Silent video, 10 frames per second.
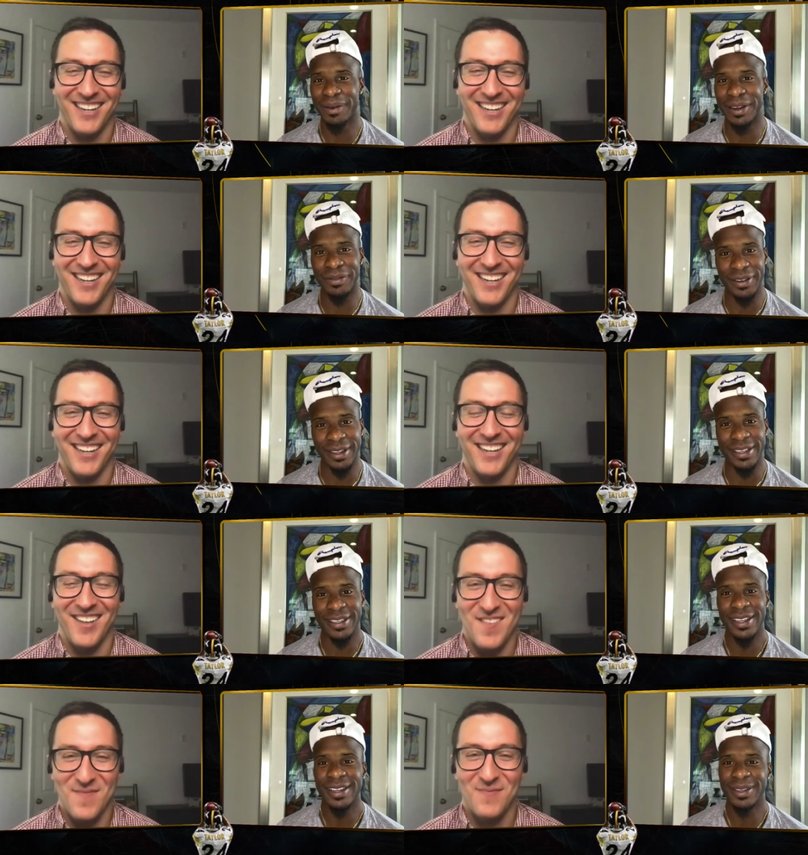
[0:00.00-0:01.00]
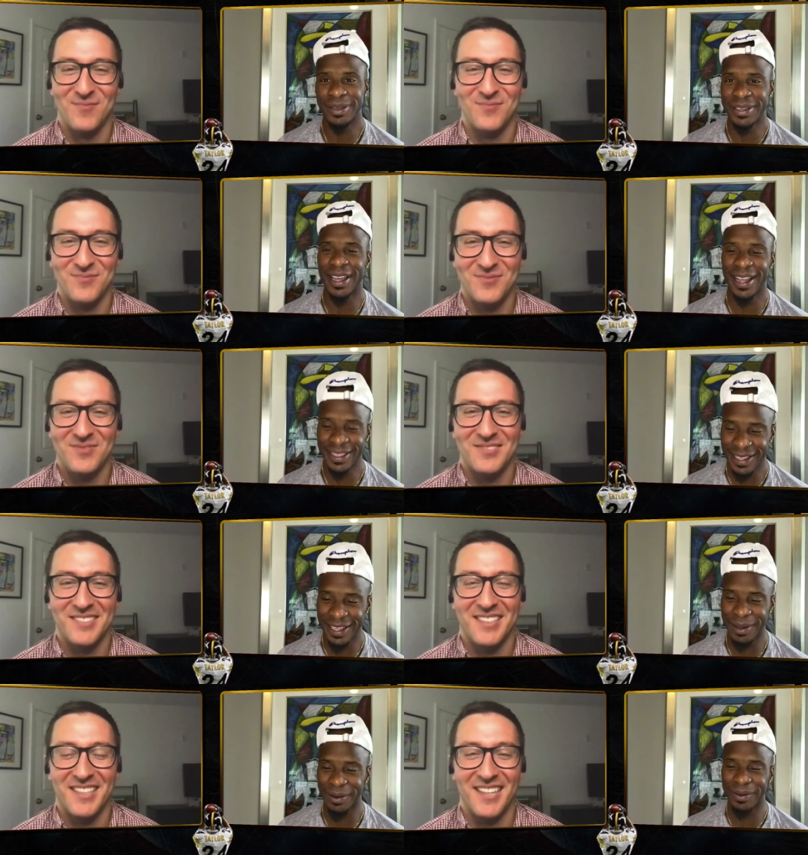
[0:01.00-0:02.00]
Speaker 1: ain't ready for this. So yeah, I think
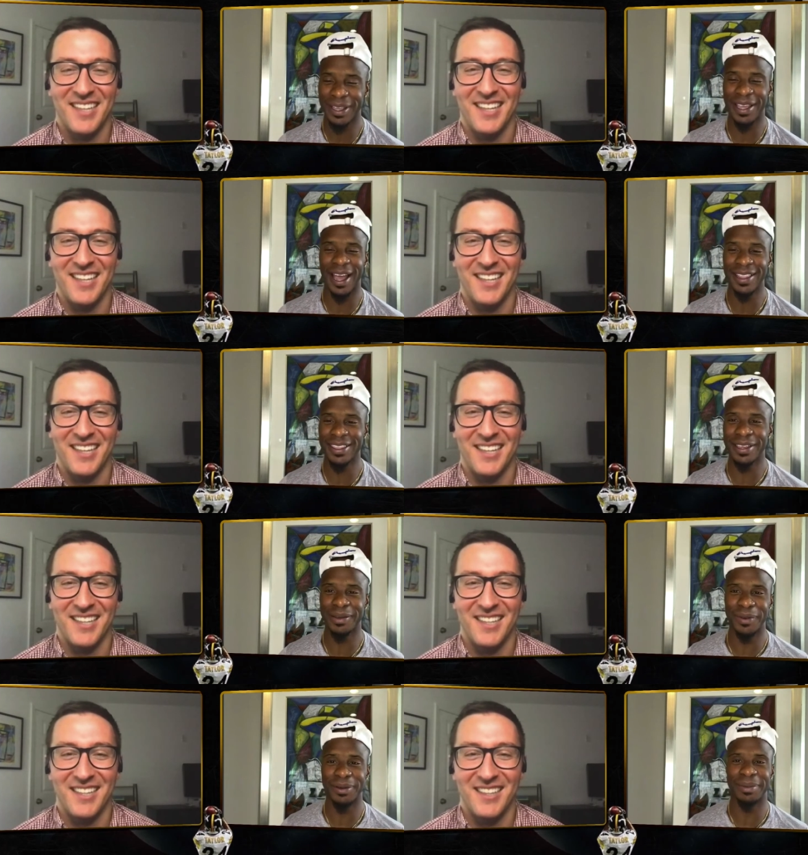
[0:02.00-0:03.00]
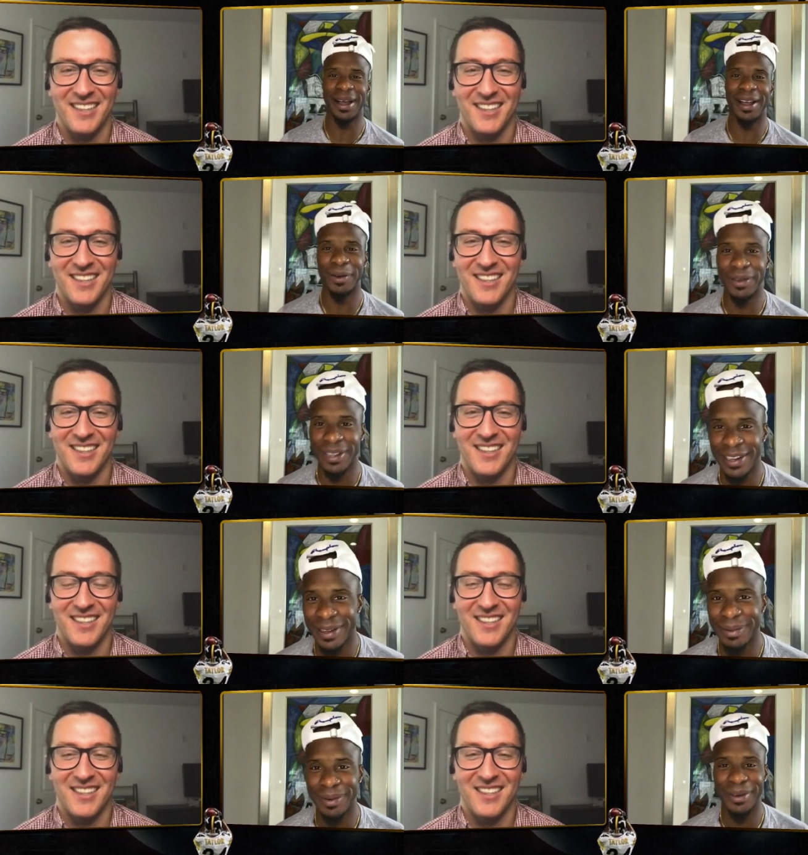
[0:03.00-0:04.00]
he I think he wouldn't mind holding
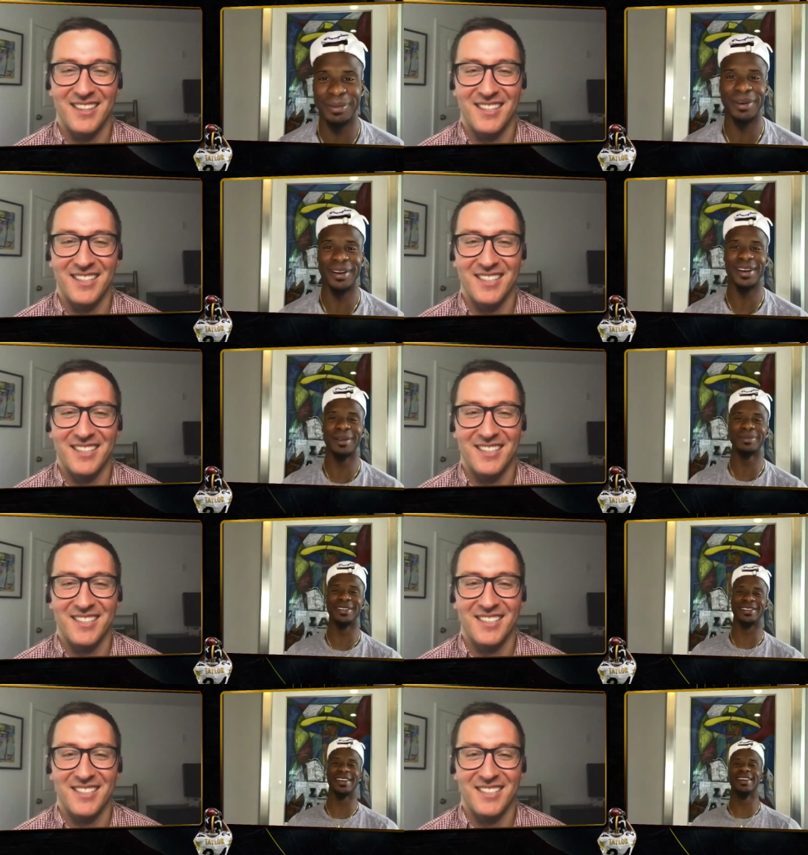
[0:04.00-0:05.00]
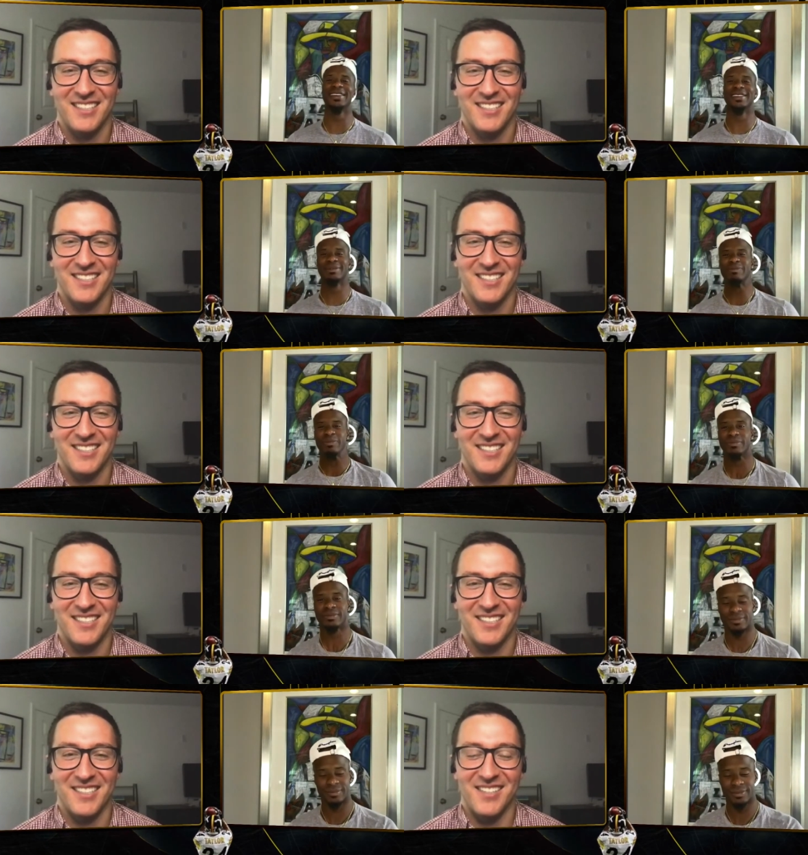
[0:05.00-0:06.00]
clipboard, Mark. I'm just saying.
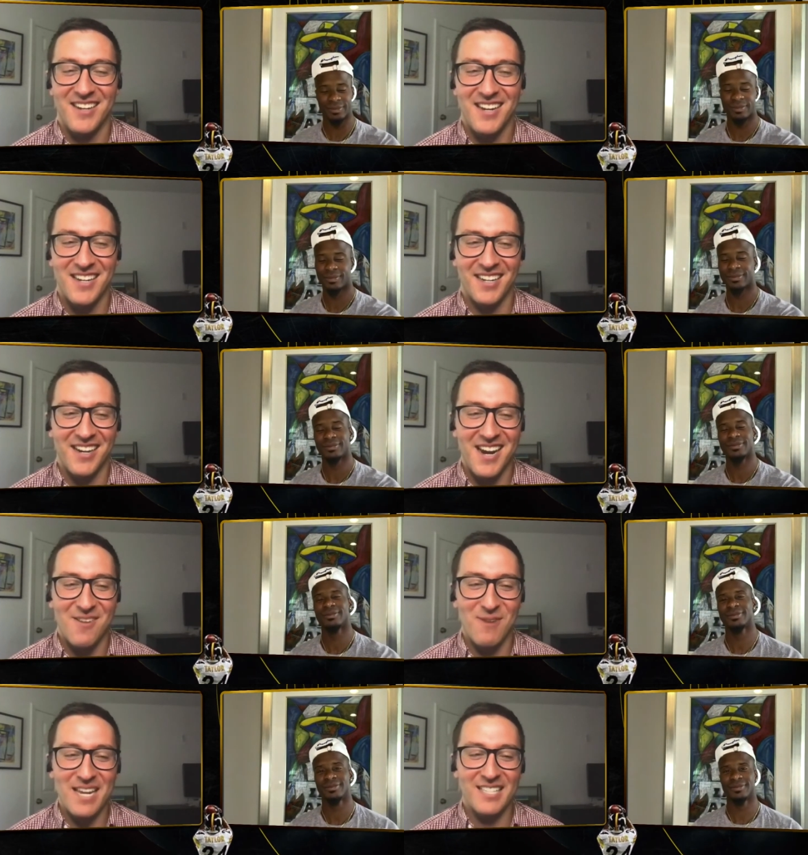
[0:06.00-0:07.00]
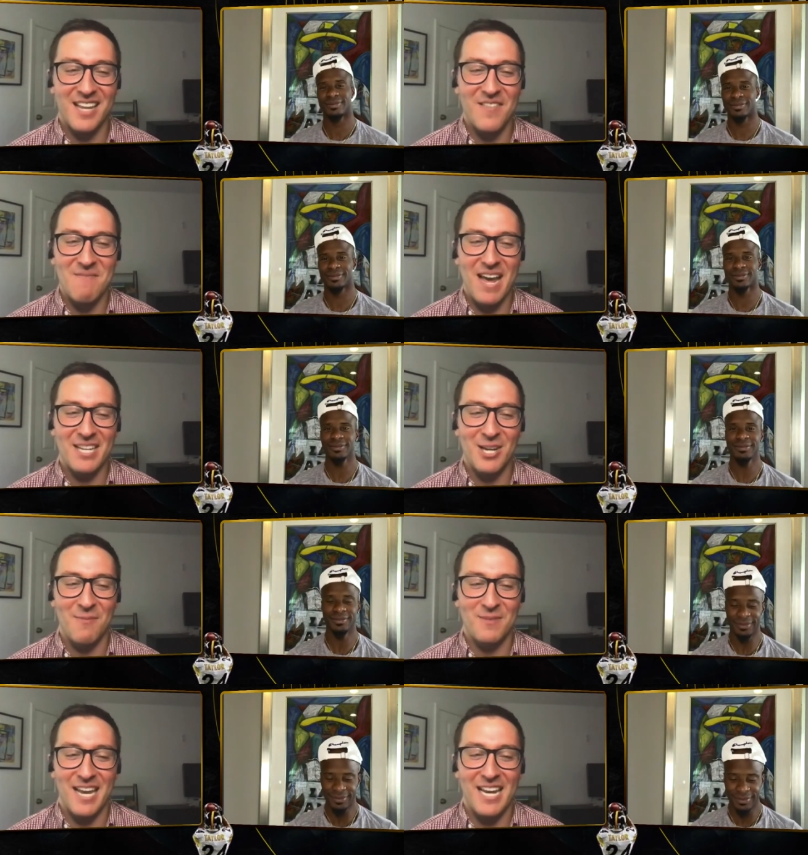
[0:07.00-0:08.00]
Speaker 2: All right, all right. Week seven matchups:
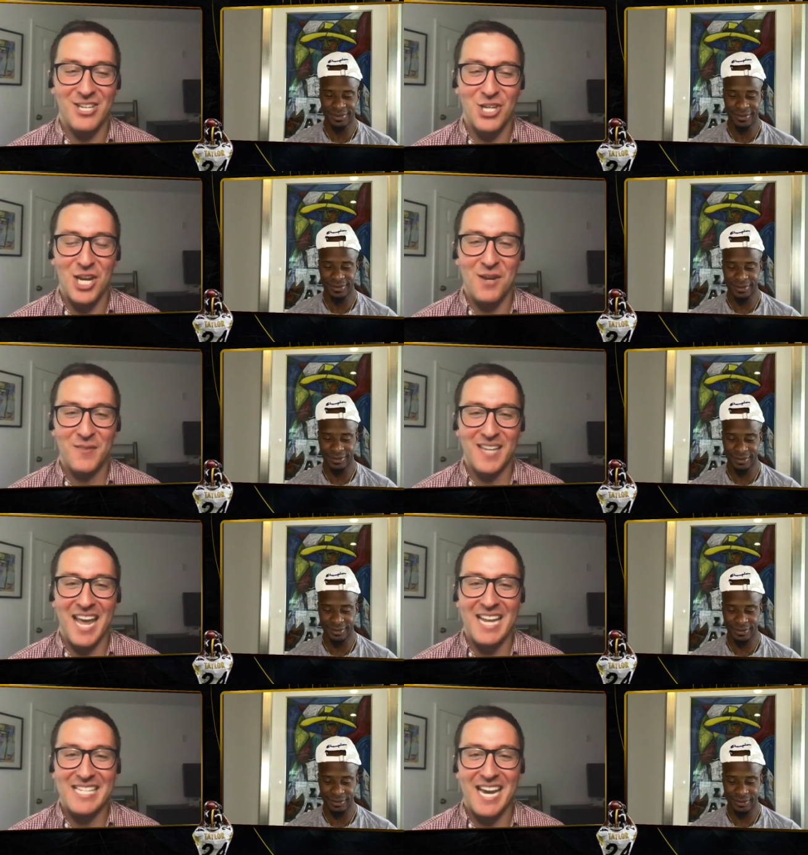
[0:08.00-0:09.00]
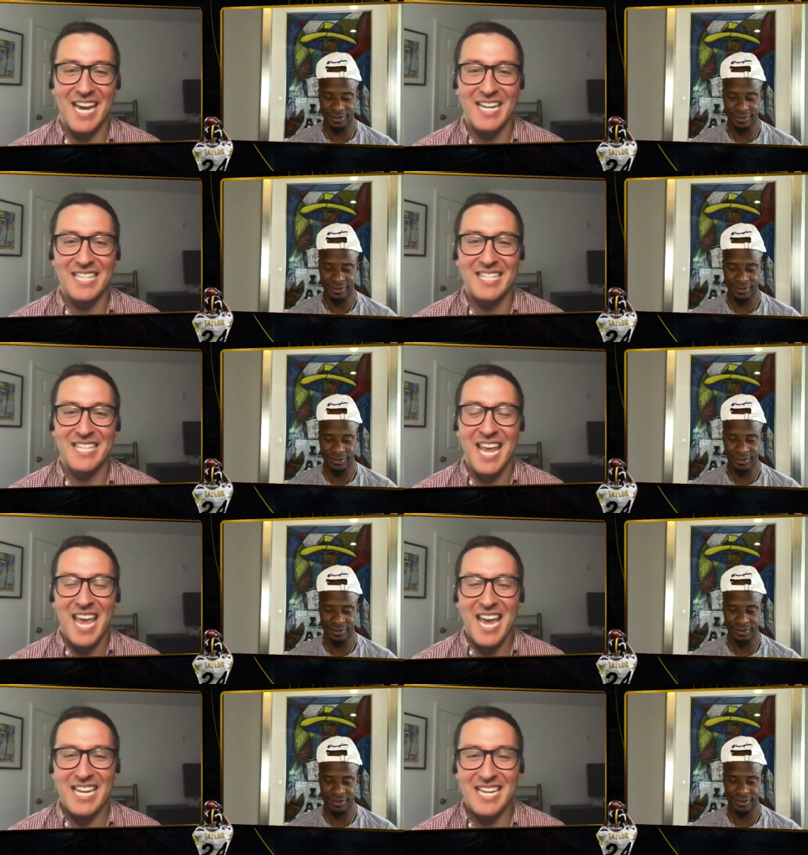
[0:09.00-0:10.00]
like Chiefs at Titans
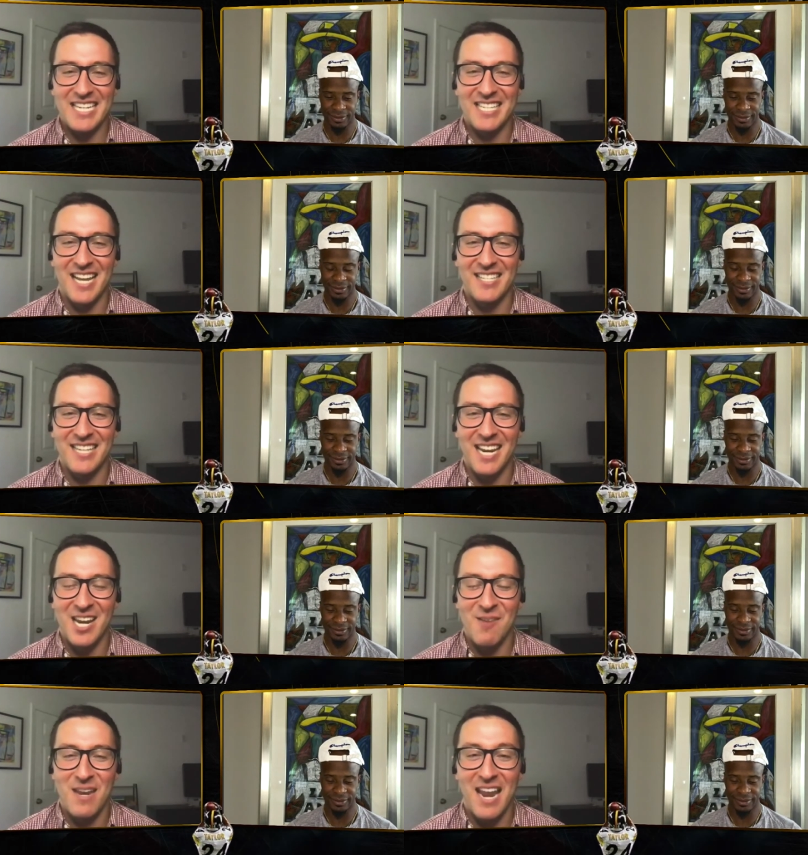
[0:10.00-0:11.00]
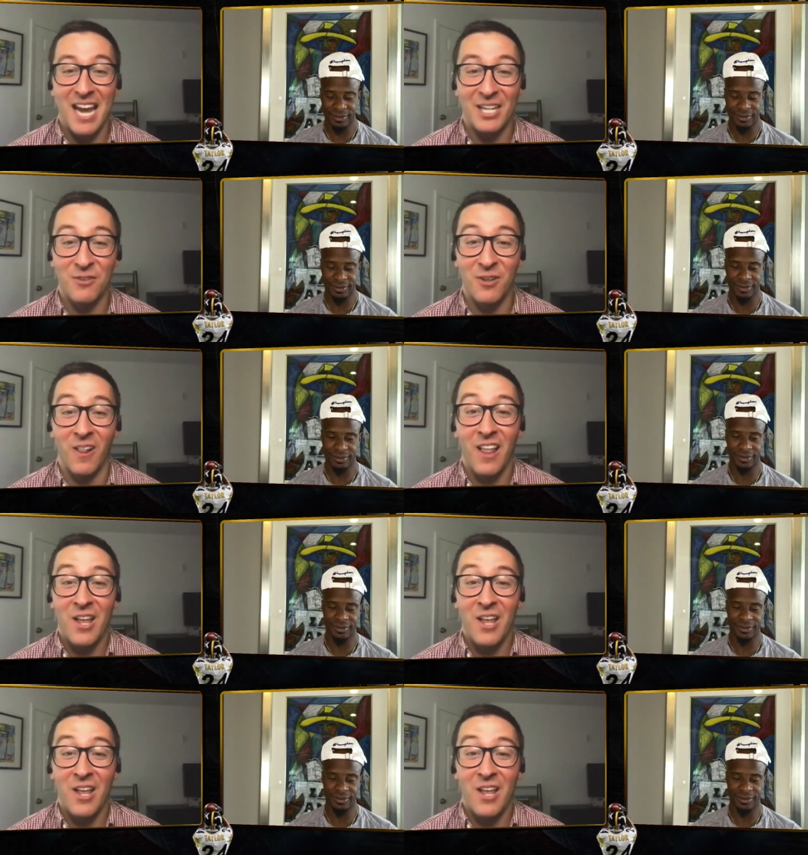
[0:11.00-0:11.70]
at Nissan Stadium in Nashville.